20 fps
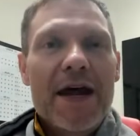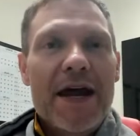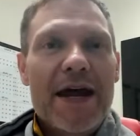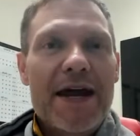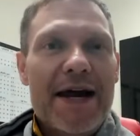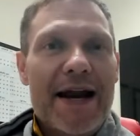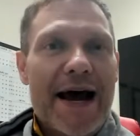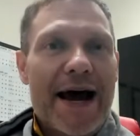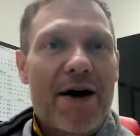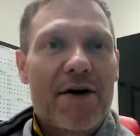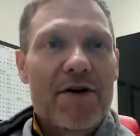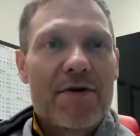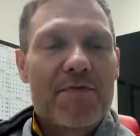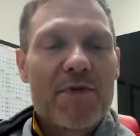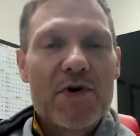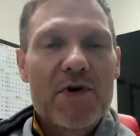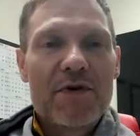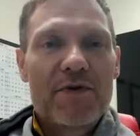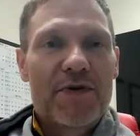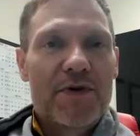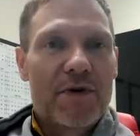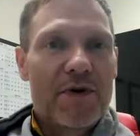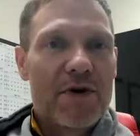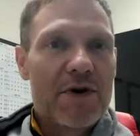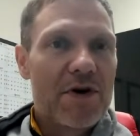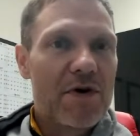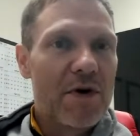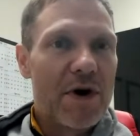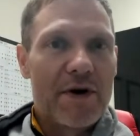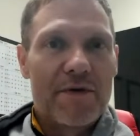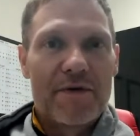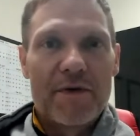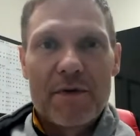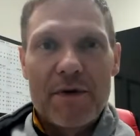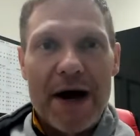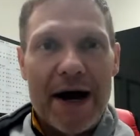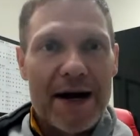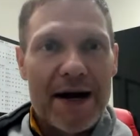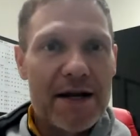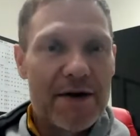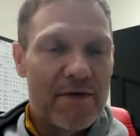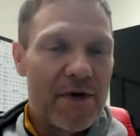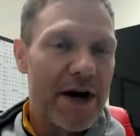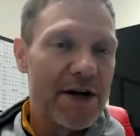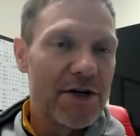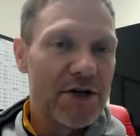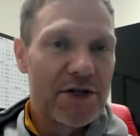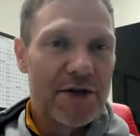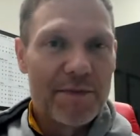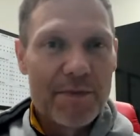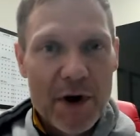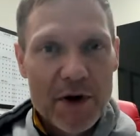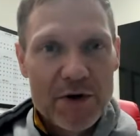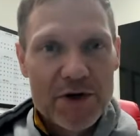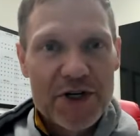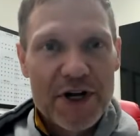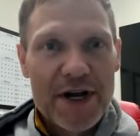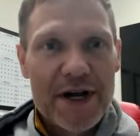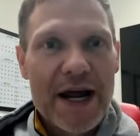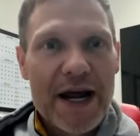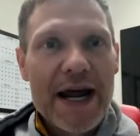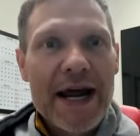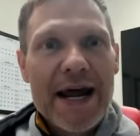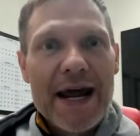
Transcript: and how to move through a variety of ranges of motion